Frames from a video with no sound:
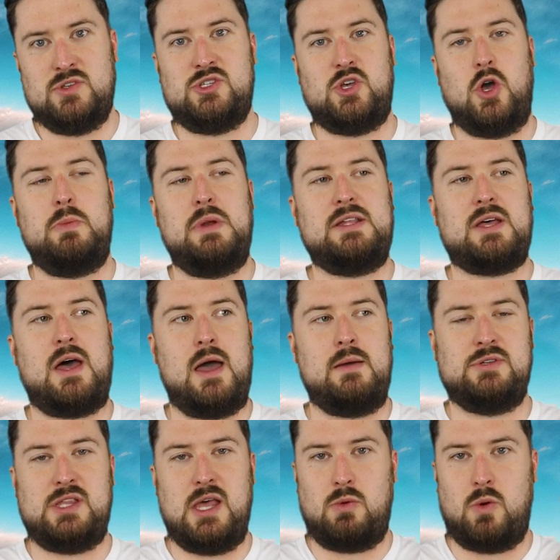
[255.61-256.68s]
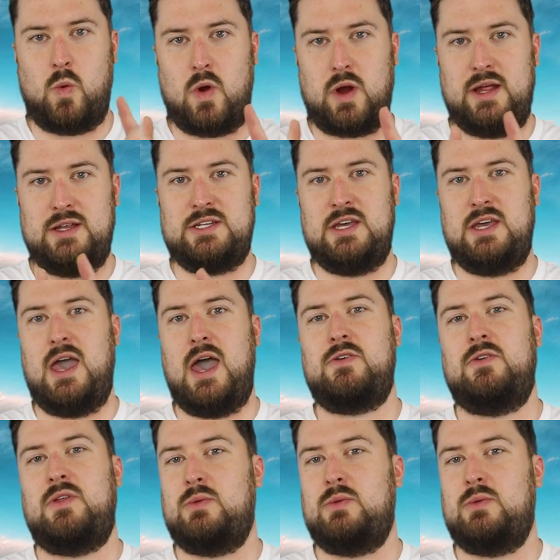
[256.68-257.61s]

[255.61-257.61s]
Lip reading: So many times they were working together,